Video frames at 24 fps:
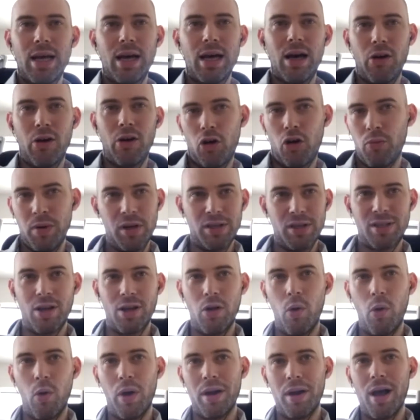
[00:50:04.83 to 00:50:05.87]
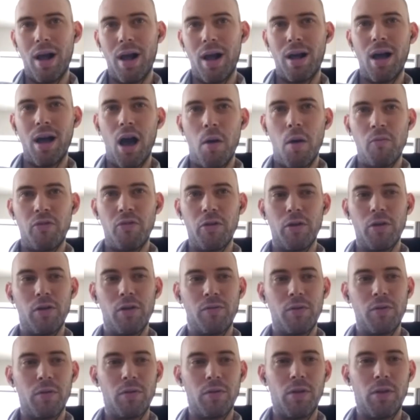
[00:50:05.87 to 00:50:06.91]
UrbanistHanoi.com for
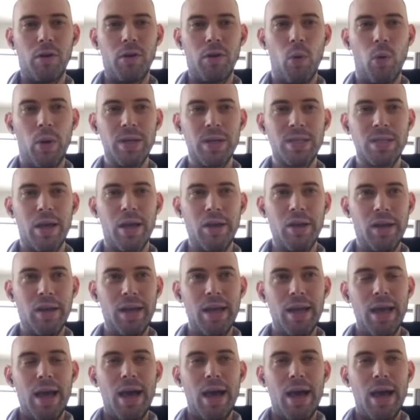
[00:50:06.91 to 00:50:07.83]
the Hanoi site.